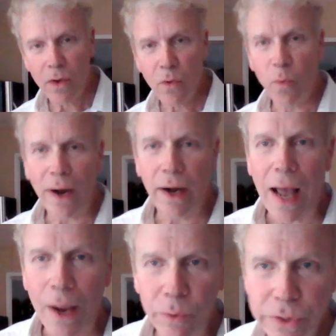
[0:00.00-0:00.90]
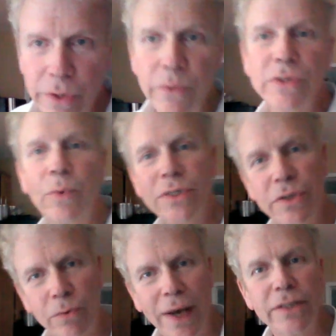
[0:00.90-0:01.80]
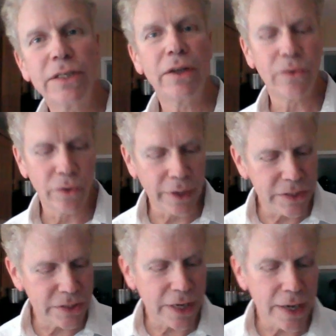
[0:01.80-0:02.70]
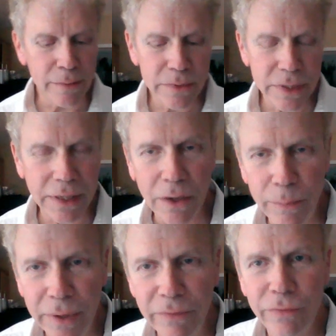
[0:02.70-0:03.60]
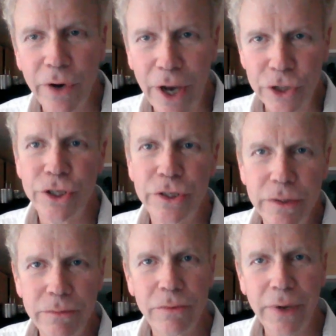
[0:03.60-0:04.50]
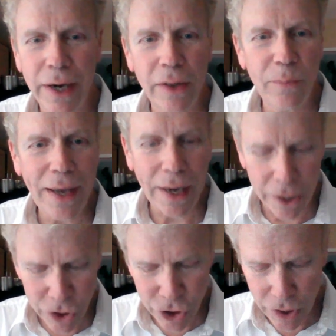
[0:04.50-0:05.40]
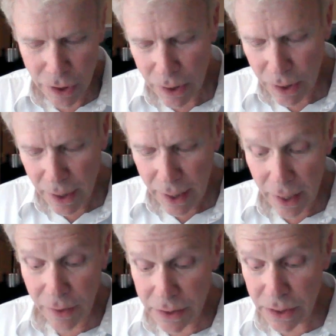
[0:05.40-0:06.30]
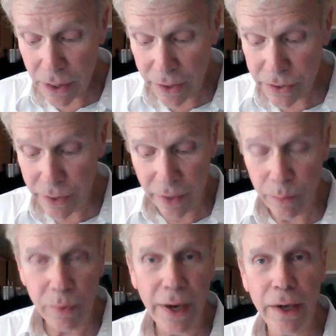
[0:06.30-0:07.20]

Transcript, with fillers: What I will do is once the rice thoroughly steams, it'll be fresh right out of the package. And this is also another brand